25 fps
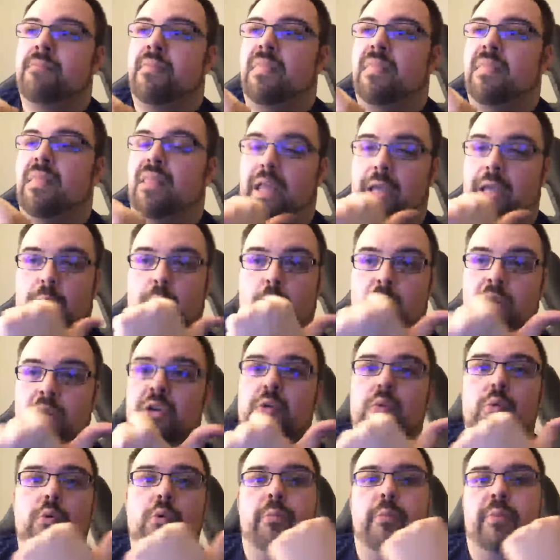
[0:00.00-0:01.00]
like
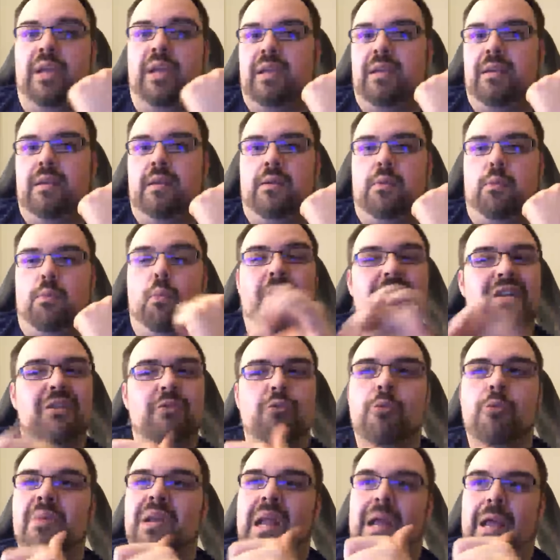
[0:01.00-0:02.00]
Wonder Woman,
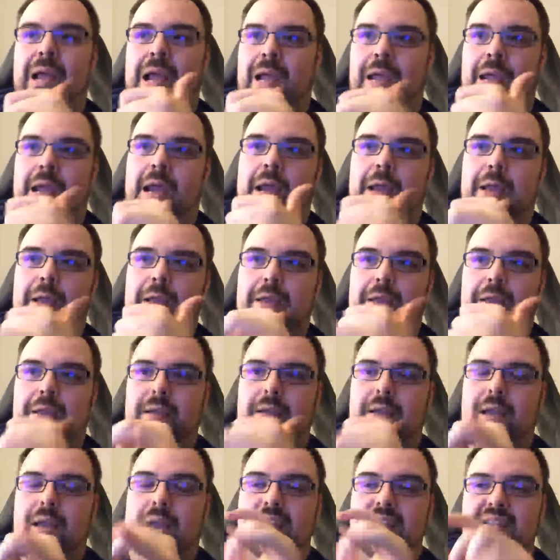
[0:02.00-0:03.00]

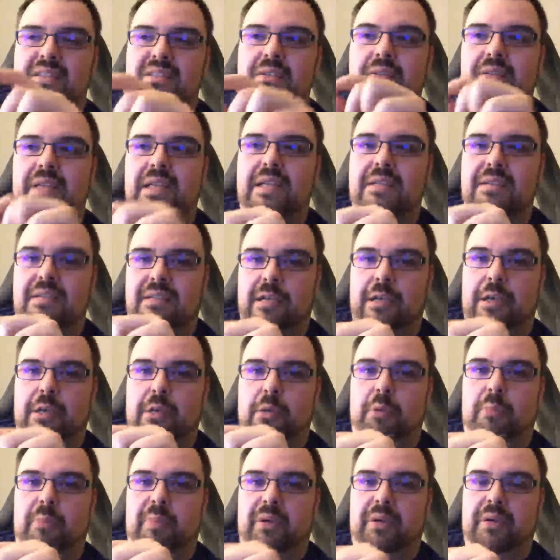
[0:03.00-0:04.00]
I still think is gonna
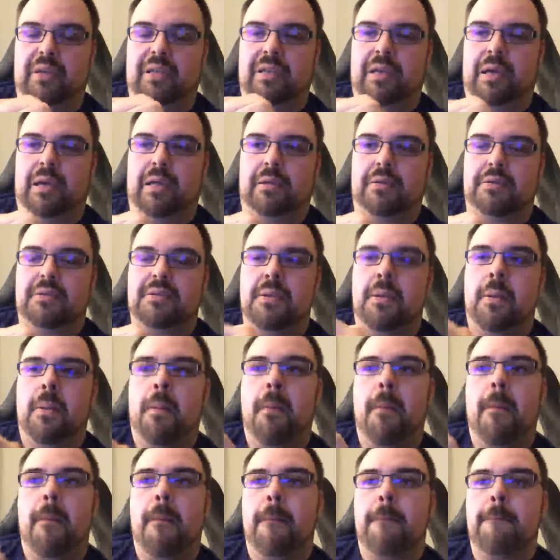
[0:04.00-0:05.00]
do $1 billion,
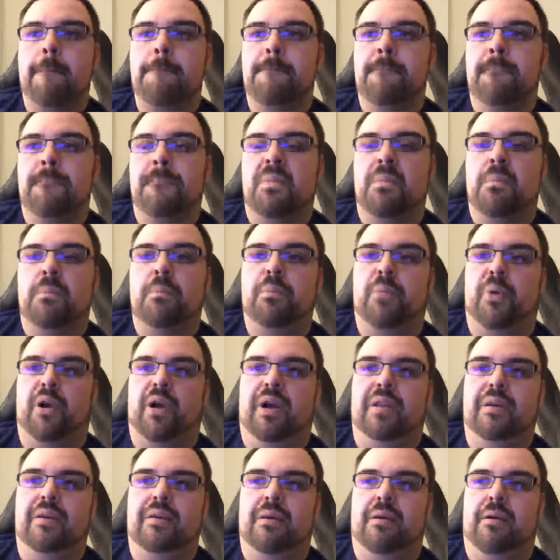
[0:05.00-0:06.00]

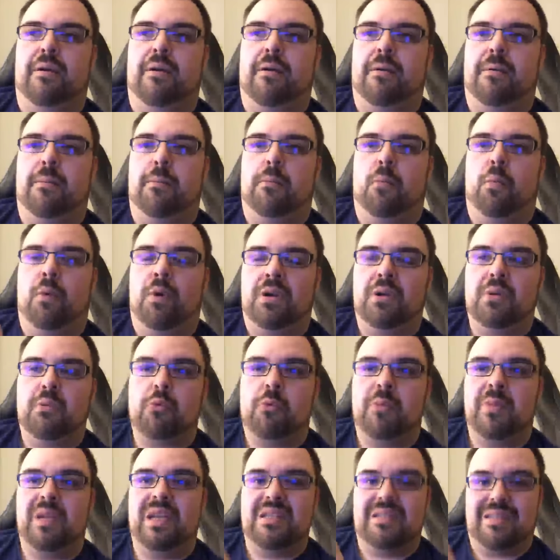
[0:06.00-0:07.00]
but Wonder
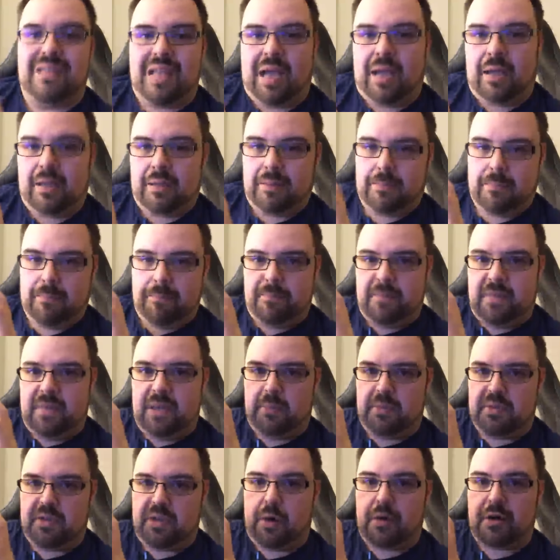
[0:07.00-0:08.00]
Woman is not it
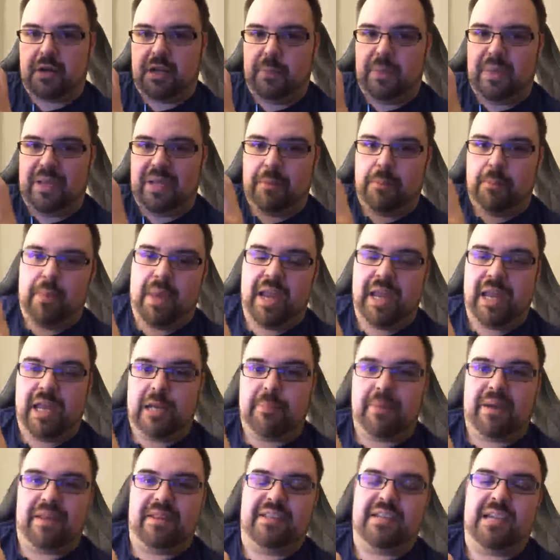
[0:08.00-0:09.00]
was already being
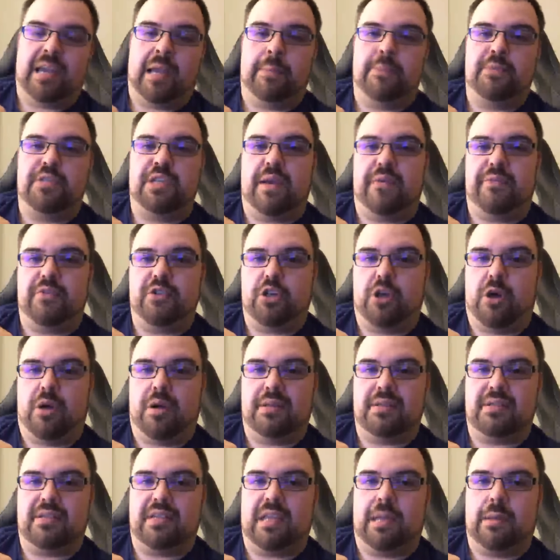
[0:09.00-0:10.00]
made by the time Jeff
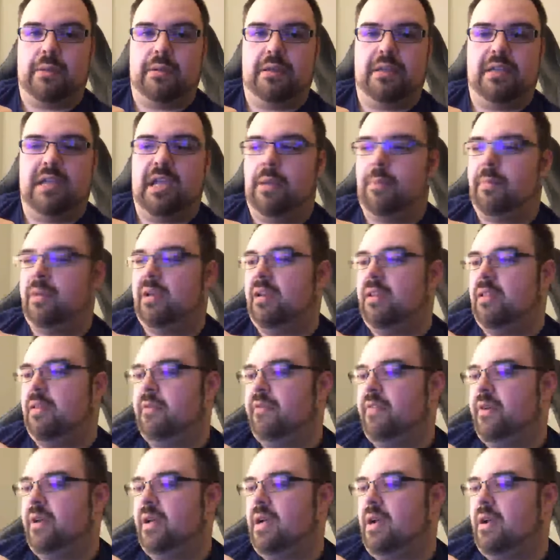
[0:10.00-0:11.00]
Johns came into the
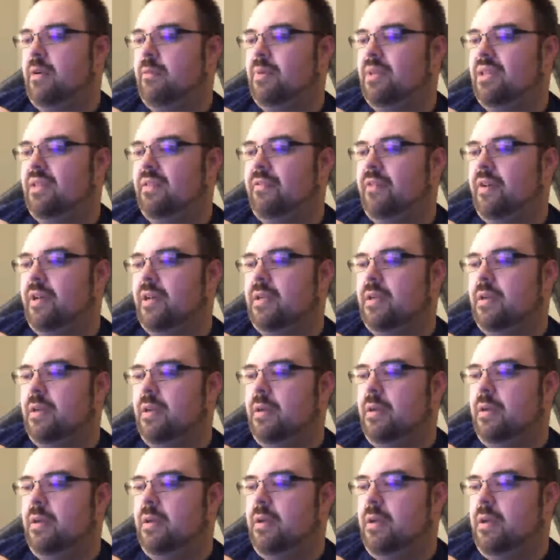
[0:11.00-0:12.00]
what the fuck?
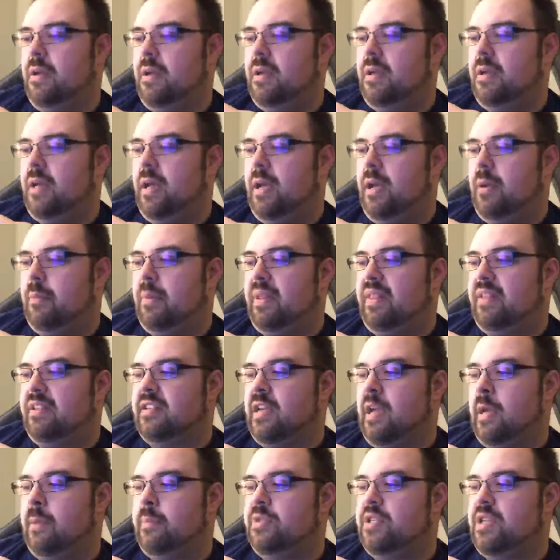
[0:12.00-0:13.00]
By the
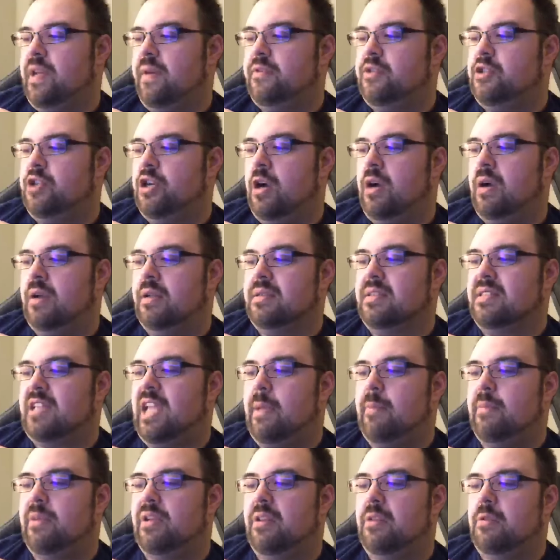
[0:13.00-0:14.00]
time Jeff Johns
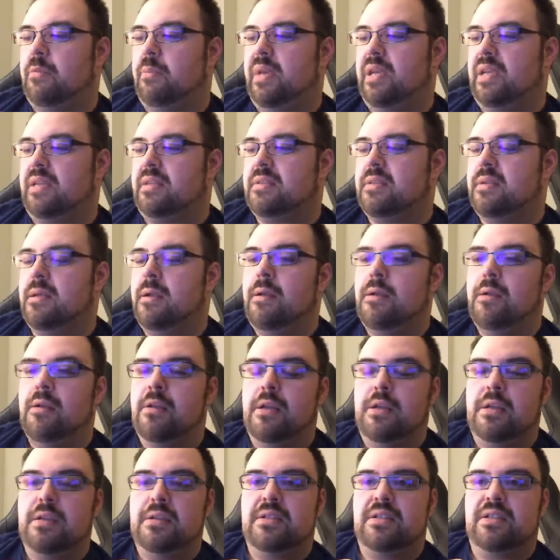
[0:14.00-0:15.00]
came into the mix,
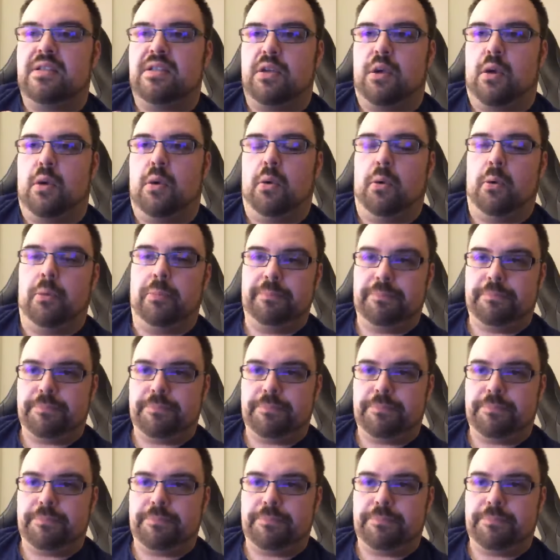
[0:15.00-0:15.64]
so